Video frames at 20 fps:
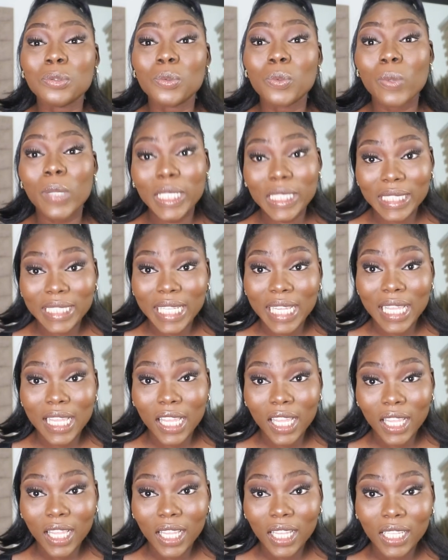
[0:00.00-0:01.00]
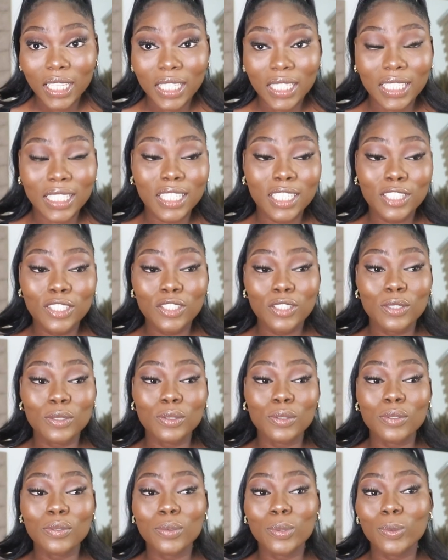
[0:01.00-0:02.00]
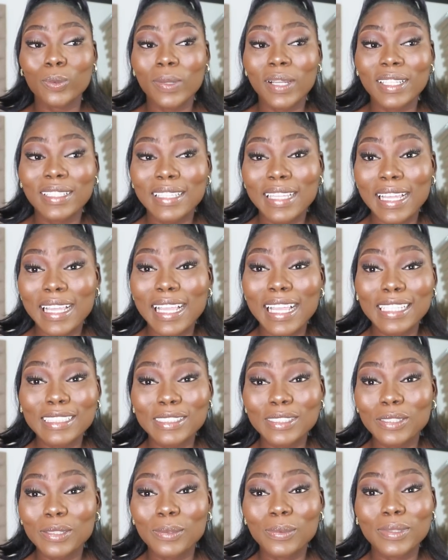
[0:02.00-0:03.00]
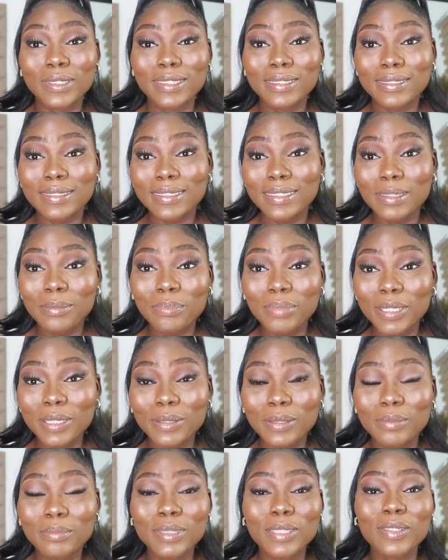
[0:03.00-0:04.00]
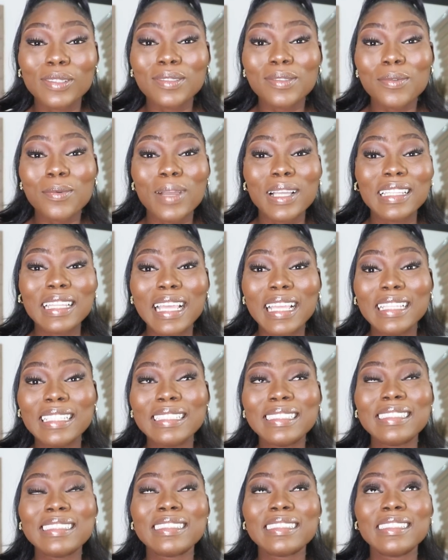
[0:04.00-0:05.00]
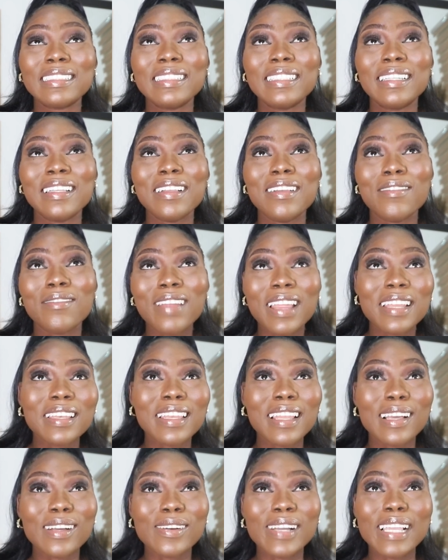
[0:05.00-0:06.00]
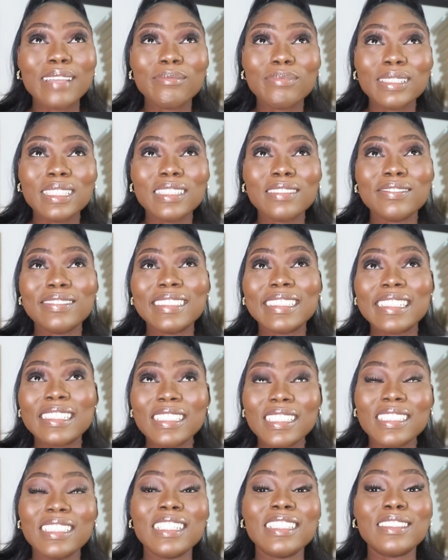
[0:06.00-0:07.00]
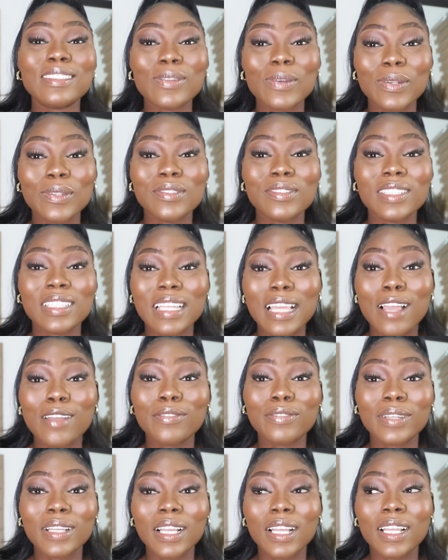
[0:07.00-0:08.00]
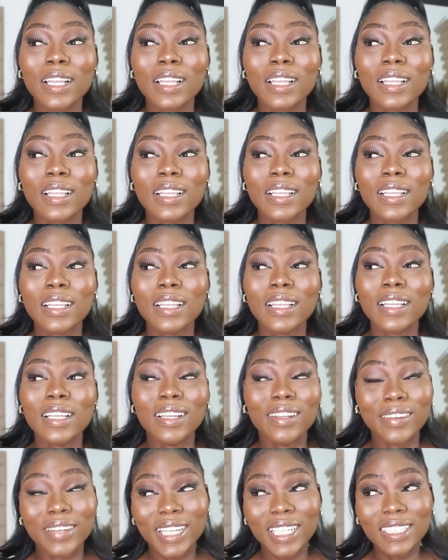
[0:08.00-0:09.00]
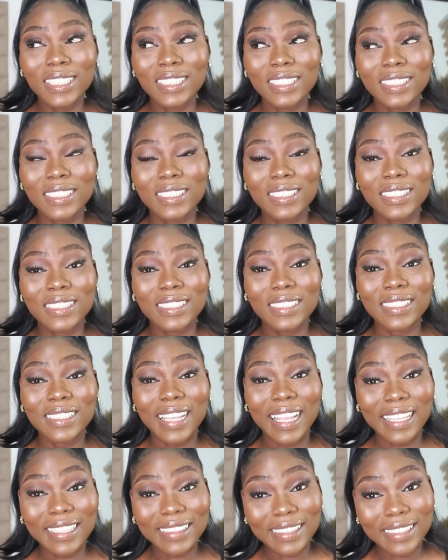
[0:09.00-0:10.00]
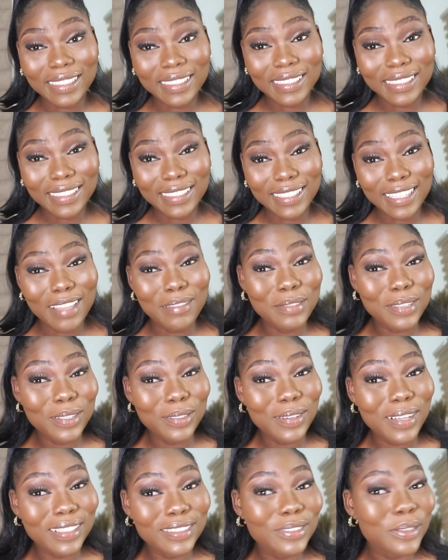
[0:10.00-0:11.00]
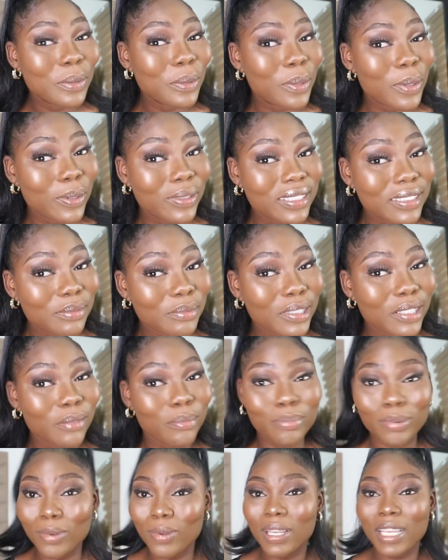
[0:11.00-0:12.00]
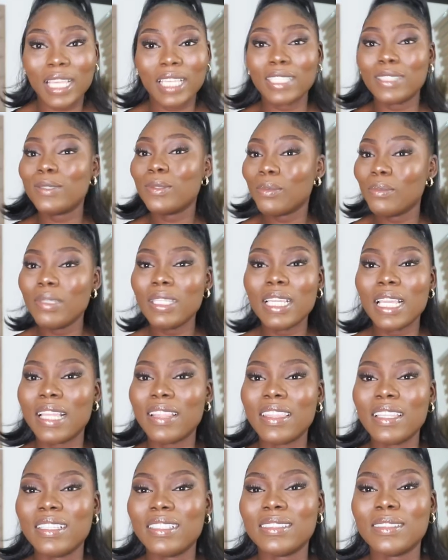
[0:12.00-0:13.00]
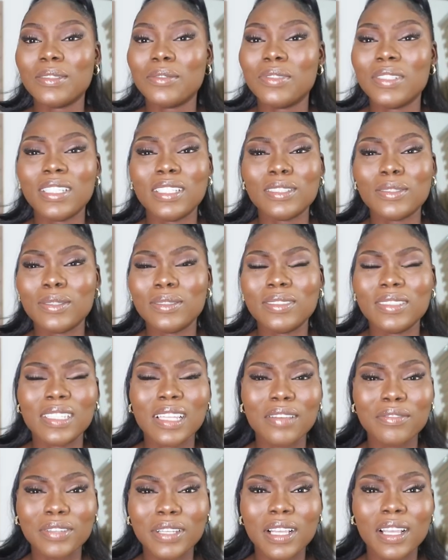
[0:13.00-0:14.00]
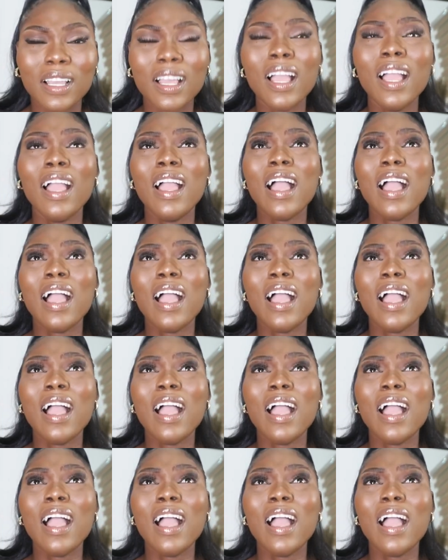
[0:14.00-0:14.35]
Rwanda. In case you don't know Rwanda, I don't know what you're sleeping on because Rwanda is Right now, I believe the cleanest country in Africa, right? I think. Let me know, don't quote me, but like to me, I think it's the cleanest country in Africa.